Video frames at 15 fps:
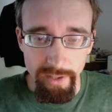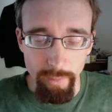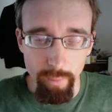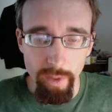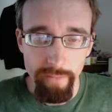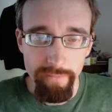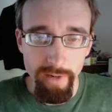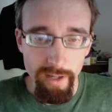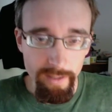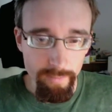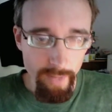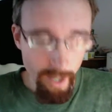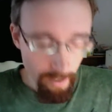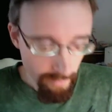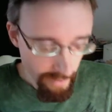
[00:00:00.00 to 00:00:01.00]
One volume
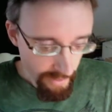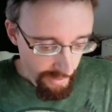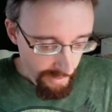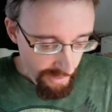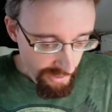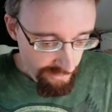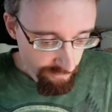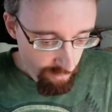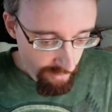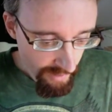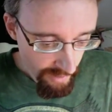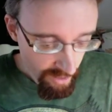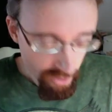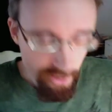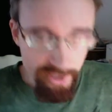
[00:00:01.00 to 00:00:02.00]
knob is for
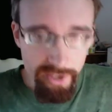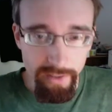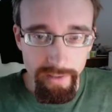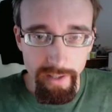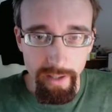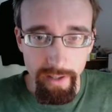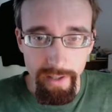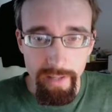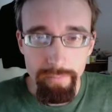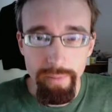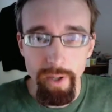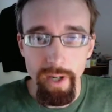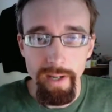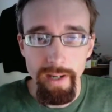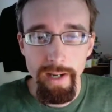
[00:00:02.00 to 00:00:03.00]
that auxiliary
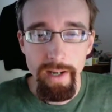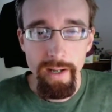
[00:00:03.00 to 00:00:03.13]
input.